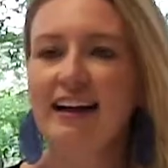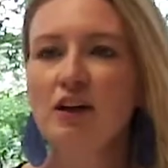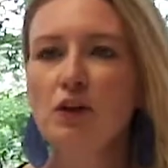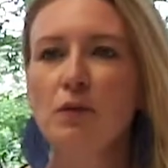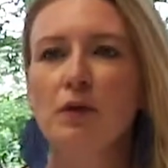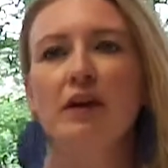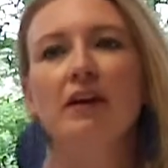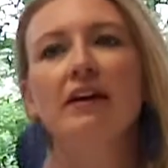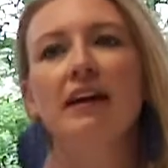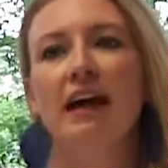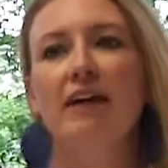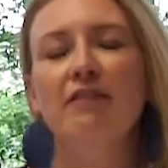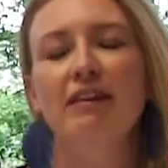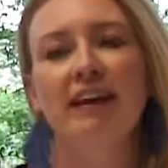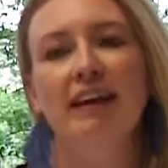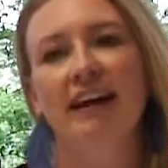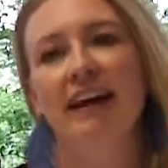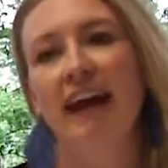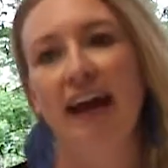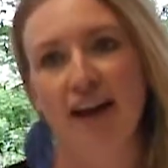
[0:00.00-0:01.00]
need to work on having
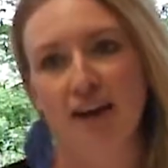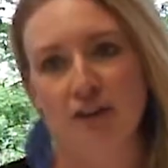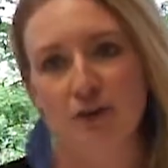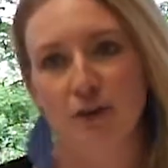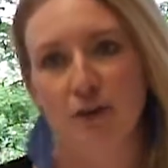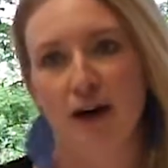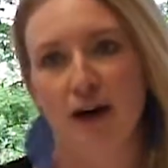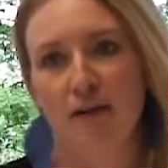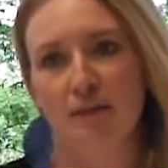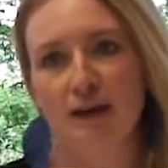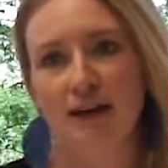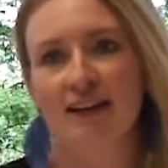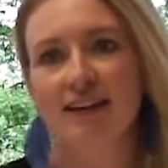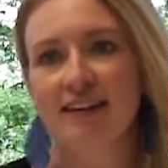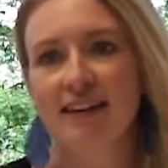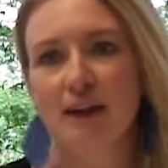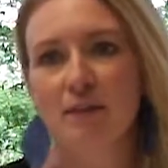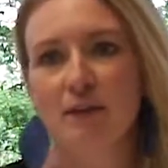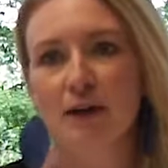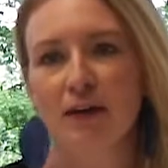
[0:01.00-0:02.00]
like an actual hobby.
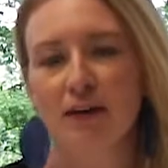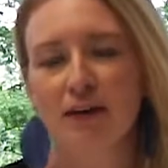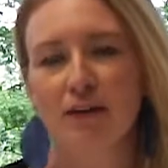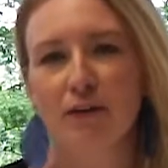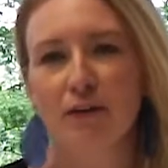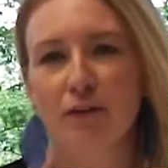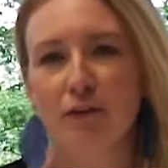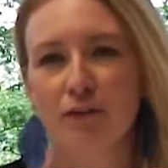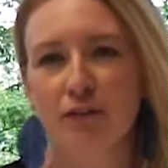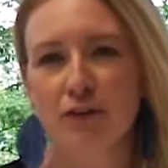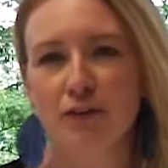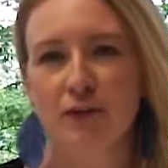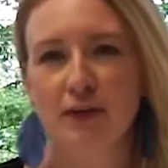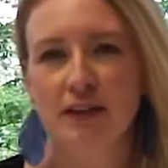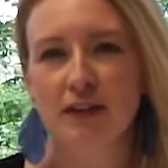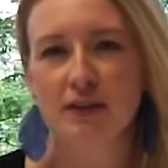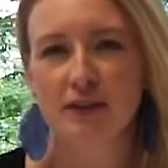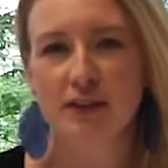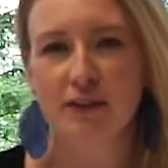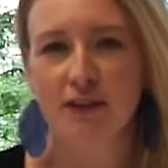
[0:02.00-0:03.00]
Can that be our goal for
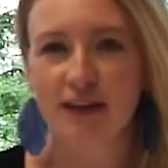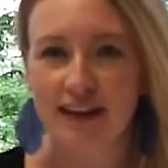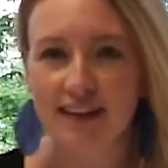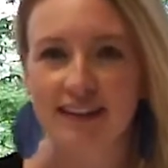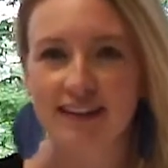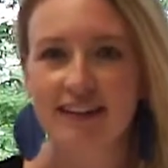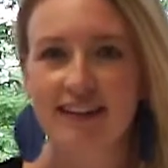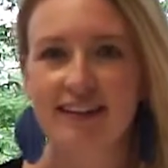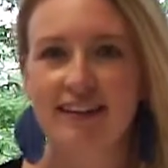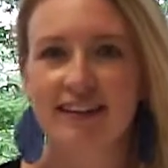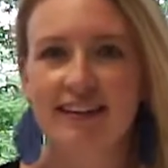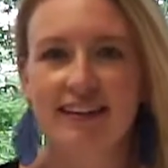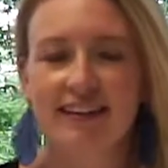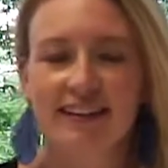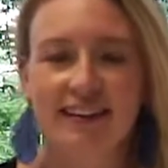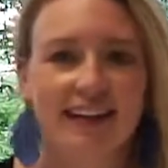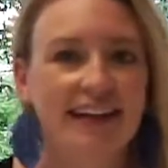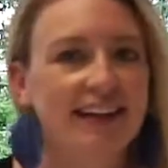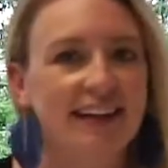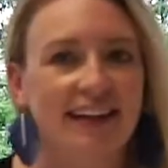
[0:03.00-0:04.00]
2021?
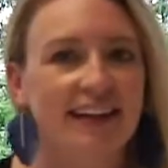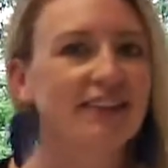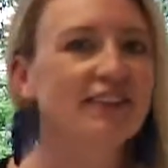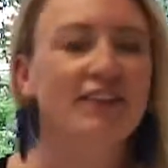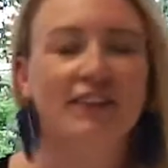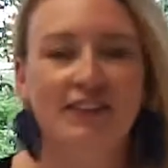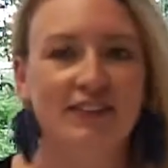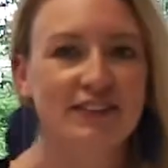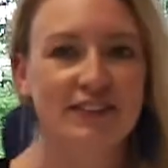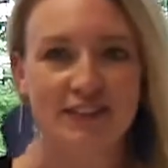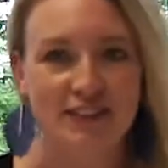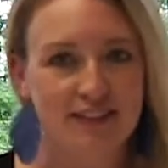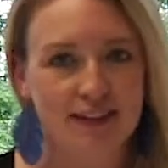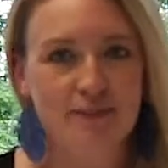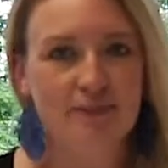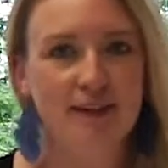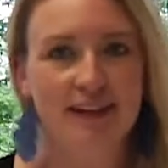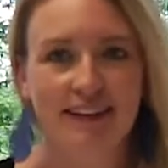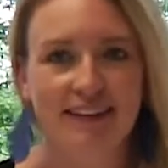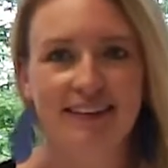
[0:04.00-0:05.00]
That I like learn to do
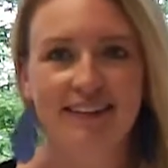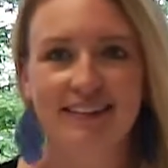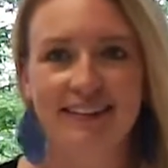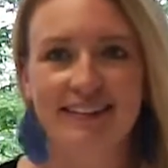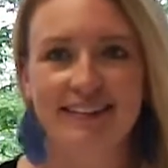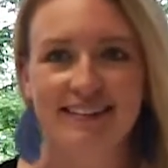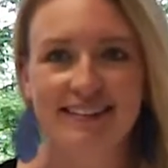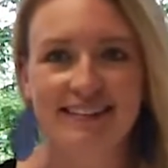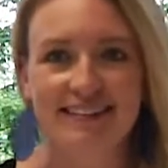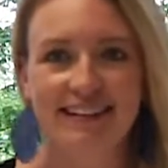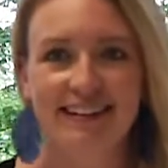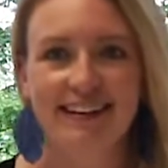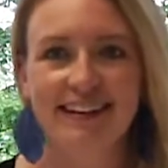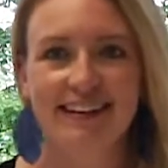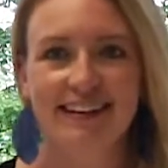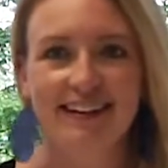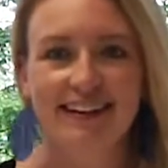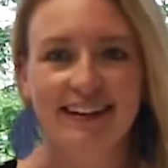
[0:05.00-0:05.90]
something other than just eat.